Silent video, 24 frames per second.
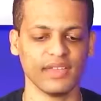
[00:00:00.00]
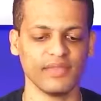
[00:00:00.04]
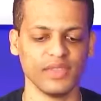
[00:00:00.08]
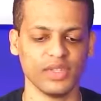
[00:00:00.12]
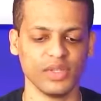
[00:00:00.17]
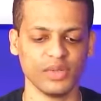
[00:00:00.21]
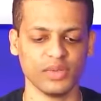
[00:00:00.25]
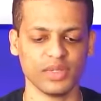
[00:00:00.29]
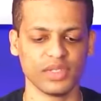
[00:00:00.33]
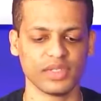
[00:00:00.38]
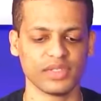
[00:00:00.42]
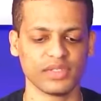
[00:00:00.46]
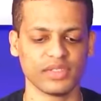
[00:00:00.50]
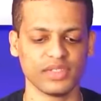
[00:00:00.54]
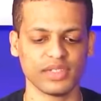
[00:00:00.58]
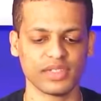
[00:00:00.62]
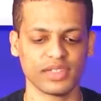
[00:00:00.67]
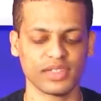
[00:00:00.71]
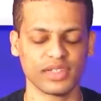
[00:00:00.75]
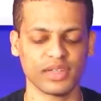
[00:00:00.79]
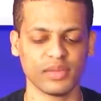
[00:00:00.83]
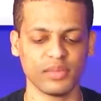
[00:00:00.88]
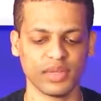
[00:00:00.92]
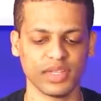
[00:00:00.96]
give you is
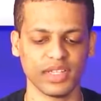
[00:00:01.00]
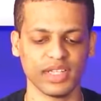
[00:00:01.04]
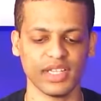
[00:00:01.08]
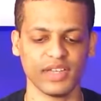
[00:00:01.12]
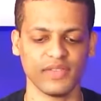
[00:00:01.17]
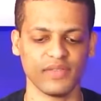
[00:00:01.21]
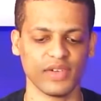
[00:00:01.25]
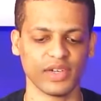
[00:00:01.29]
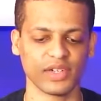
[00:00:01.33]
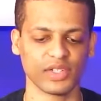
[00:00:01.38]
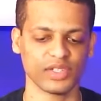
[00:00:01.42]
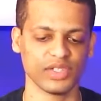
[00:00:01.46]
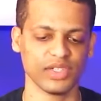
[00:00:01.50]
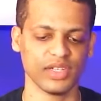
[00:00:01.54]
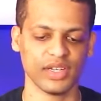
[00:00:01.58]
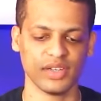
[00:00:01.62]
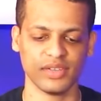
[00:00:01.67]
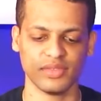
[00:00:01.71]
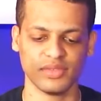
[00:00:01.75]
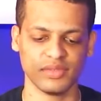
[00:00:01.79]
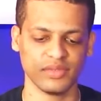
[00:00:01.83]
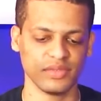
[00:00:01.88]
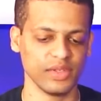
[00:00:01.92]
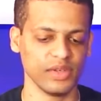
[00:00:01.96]
just completely a function
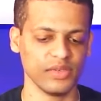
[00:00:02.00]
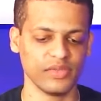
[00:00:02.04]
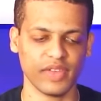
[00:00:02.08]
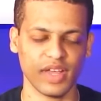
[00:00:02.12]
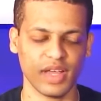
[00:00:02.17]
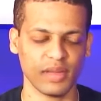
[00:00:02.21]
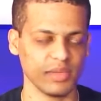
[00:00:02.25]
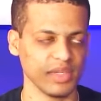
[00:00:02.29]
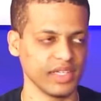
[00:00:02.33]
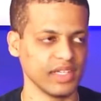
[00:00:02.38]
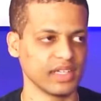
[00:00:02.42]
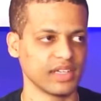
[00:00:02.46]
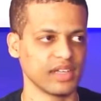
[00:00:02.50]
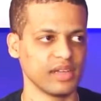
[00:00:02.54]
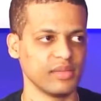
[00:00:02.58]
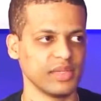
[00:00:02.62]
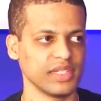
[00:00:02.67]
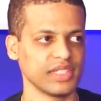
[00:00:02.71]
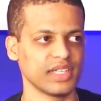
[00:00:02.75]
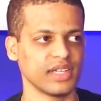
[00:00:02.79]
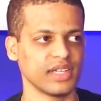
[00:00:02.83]
of your family income,